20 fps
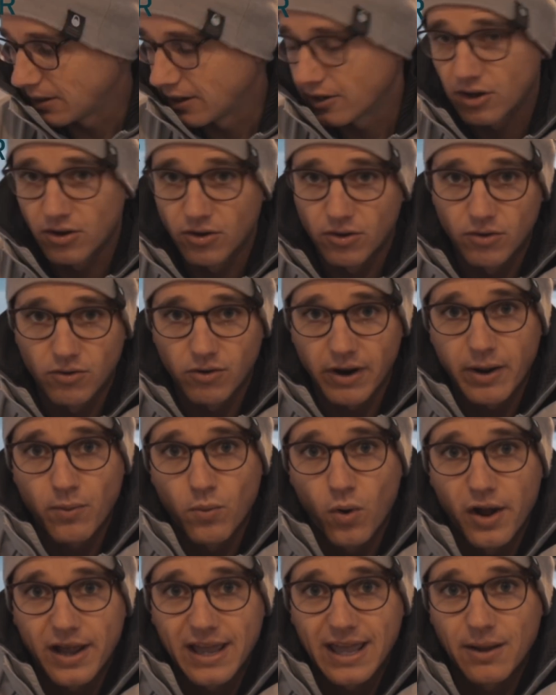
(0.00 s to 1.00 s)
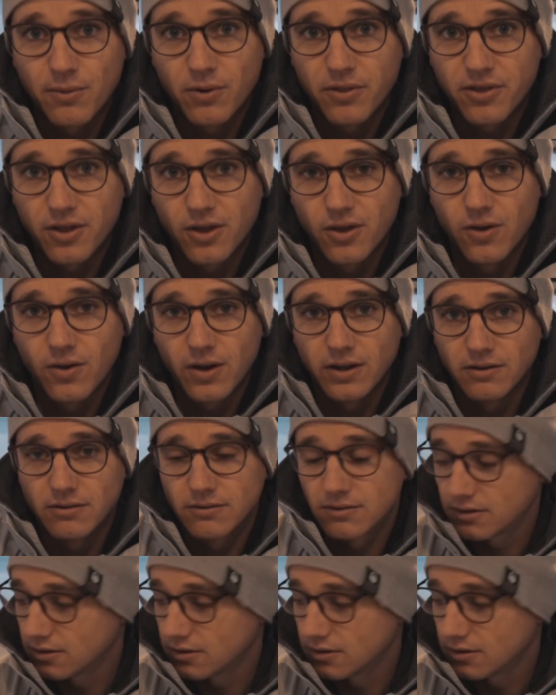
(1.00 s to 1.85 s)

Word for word: been great working with you and